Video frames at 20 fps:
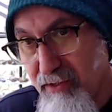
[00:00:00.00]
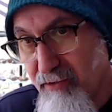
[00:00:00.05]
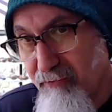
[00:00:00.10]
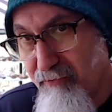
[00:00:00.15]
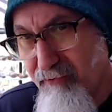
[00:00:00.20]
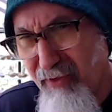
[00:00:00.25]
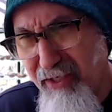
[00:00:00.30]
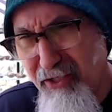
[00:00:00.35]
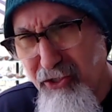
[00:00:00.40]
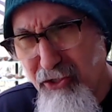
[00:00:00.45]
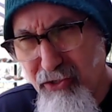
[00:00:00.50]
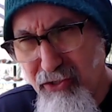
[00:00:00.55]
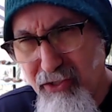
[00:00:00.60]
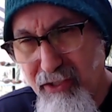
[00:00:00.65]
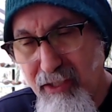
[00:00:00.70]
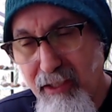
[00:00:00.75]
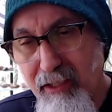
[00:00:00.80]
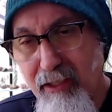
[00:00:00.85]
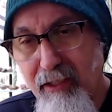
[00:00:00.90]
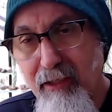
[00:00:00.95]
inflation is
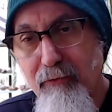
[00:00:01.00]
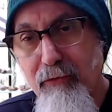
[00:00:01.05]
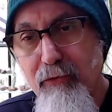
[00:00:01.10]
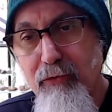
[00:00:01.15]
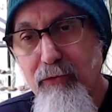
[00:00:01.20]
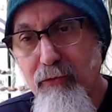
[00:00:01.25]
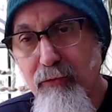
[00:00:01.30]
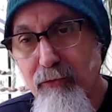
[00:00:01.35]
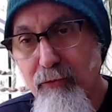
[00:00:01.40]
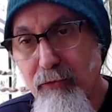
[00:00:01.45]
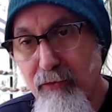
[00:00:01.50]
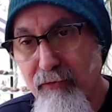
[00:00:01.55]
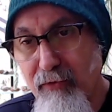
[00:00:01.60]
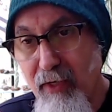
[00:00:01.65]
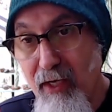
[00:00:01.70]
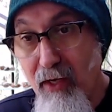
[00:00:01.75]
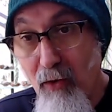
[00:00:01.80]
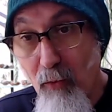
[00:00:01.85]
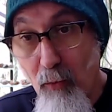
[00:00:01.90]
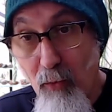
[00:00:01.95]
kicking up through the roof.
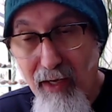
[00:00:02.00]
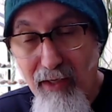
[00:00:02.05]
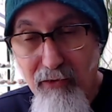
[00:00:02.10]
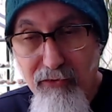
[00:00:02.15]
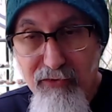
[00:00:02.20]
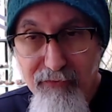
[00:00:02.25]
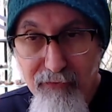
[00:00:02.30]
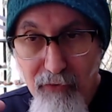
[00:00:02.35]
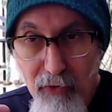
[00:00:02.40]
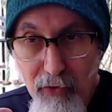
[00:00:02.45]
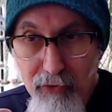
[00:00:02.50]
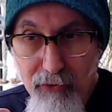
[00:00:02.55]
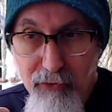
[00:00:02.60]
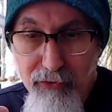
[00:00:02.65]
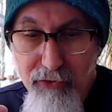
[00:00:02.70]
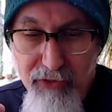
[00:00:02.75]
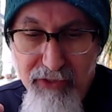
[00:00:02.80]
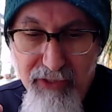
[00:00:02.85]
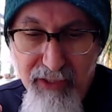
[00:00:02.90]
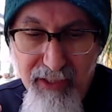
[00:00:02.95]
Wells Fargo
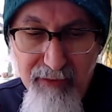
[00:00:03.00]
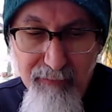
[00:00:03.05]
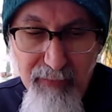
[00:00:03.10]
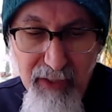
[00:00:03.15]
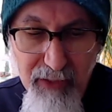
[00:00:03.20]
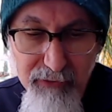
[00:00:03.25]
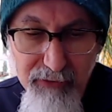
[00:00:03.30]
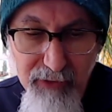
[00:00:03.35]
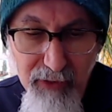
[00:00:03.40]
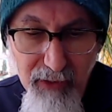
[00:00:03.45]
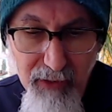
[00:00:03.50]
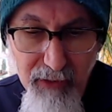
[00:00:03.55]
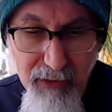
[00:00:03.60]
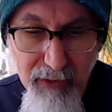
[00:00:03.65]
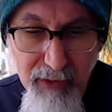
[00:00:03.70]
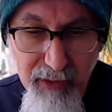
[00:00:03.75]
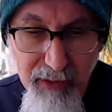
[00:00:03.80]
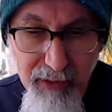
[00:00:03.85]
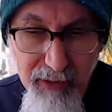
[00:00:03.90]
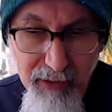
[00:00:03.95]
just came out
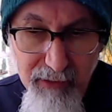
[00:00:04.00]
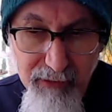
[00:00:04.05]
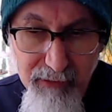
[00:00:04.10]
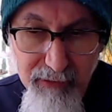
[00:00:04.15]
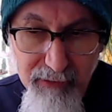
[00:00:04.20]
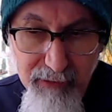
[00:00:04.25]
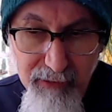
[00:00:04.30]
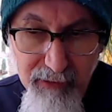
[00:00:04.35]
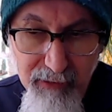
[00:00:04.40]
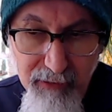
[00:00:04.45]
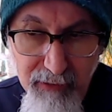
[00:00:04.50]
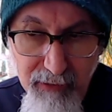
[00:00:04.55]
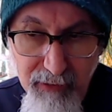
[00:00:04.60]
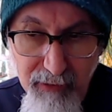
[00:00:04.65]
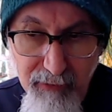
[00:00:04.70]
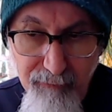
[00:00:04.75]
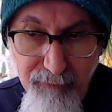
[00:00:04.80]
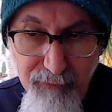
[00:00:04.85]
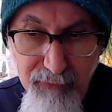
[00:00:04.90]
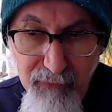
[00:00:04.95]
and uh,
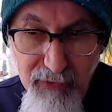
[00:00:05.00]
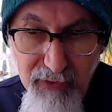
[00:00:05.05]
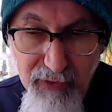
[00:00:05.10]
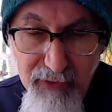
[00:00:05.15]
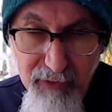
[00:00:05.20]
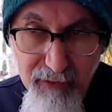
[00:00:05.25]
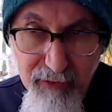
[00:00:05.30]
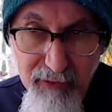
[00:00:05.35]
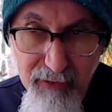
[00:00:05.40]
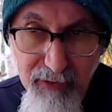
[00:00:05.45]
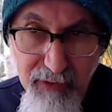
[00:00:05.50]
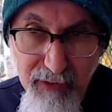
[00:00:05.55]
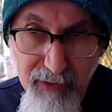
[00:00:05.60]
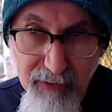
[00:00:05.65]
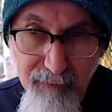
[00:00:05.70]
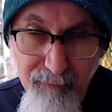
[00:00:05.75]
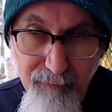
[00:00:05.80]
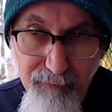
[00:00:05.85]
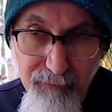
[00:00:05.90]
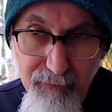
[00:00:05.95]

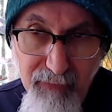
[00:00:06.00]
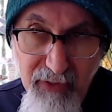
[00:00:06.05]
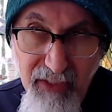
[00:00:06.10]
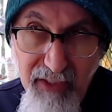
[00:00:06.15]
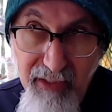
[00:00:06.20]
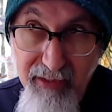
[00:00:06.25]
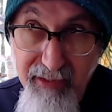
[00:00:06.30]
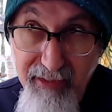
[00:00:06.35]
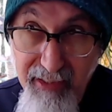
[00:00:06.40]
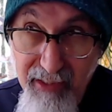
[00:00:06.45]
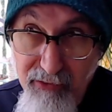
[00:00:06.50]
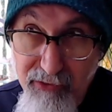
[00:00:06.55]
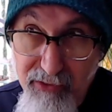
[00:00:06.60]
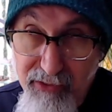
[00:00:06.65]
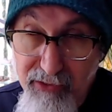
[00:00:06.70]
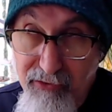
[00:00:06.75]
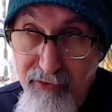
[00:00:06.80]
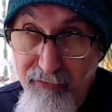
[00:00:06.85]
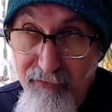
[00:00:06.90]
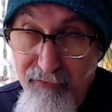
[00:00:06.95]
um, announced
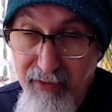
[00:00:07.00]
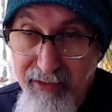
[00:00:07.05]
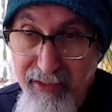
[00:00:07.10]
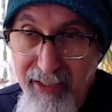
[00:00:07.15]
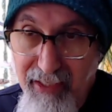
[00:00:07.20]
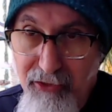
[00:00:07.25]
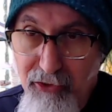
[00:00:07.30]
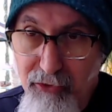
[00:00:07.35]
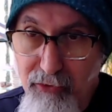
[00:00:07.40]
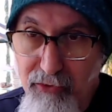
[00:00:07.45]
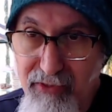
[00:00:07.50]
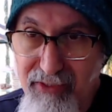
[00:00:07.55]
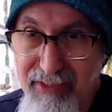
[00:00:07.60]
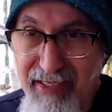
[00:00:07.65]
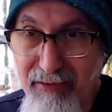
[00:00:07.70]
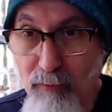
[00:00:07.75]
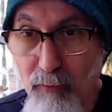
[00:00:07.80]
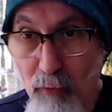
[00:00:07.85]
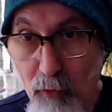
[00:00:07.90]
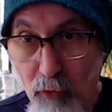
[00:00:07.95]
in their financials
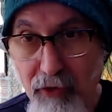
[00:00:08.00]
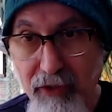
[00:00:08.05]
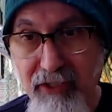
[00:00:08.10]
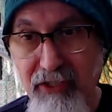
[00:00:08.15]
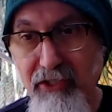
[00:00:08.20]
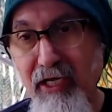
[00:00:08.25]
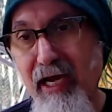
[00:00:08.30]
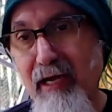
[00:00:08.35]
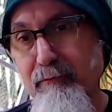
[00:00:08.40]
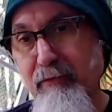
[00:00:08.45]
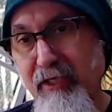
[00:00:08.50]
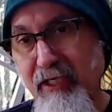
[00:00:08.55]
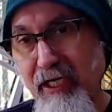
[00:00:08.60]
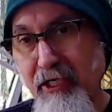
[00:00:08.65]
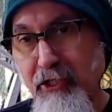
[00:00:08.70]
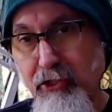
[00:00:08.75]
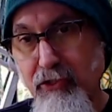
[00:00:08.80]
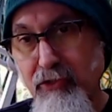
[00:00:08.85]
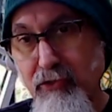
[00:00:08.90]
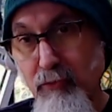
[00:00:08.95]
that mortgage
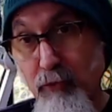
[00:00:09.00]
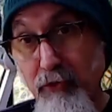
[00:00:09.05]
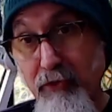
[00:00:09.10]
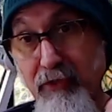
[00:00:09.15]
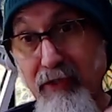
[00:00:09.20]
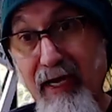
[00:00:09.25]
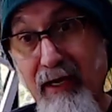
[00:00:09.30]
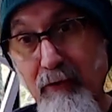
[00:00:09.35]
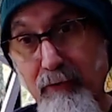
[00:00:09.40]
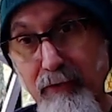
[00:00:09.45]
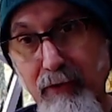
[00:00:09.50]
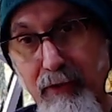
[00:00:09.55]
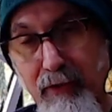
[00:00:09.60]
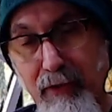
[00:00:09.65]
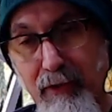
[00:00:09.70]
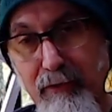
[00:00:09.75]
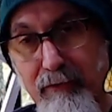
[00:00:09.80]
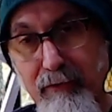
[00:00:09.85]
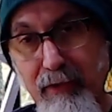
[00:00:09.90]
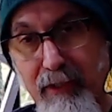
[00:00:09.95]
applications were down,
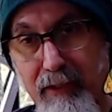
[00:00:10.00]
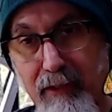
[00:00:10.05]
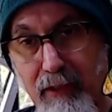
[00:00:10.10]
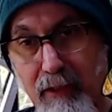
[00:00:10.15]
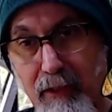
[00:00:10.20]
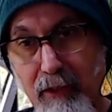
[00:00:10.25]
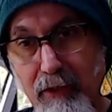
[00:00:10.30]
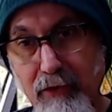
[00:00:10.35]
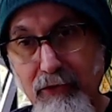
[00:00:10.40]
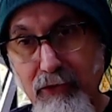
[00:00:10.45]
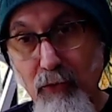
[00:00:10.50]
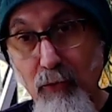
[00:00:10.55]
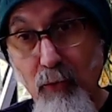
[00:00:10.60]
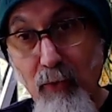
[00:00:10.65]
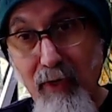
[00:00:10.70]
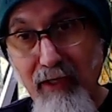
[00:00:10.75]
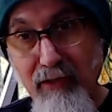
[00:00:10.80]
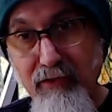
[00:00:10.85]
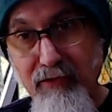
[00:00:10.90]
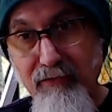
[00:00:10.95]
right? So
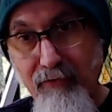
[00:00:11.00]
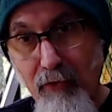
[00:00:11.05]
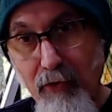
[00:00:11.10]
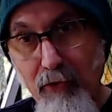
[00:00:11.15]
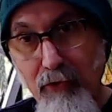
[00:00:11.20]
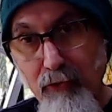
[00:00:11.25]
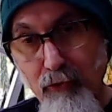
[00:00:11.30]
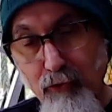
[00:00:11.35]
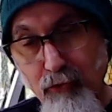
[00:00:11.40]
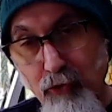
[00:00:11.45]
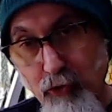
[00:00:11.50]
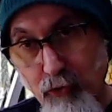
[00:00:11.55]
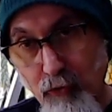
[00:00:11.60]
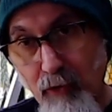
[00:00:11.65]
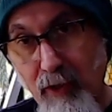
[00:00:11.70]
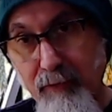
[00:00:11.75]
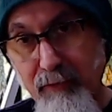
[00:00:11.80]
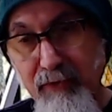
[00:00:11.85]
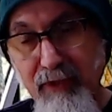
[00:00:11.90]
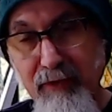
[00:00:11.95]
Wells Fargo
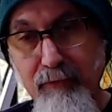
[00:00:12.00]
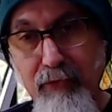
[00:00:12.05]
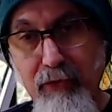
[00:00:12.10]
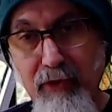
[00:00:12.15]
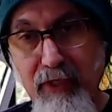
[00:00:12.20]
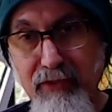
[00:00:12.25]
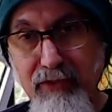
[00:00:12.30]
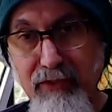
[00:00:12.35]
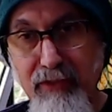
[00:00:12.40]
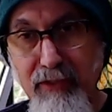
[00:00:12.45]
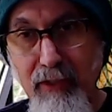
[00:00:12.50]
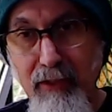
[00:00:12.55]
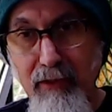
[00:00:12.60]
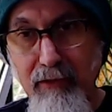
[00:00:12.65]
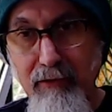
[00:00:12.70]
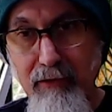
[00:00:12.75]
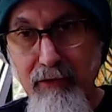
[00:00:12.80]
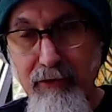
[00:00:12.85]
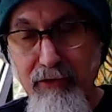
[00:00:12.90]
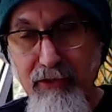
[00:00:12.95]
dropped in price,
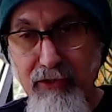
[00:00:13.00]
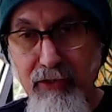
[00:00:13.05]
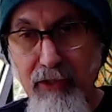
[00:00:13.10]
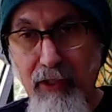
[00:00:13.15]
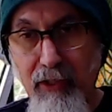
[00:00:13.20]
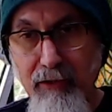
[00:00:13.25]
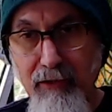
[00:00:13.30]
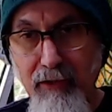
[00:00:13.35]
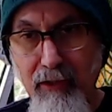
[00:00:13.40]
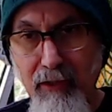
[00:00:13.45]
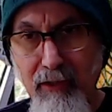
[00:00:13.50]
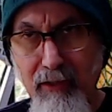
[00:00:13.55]
their stock.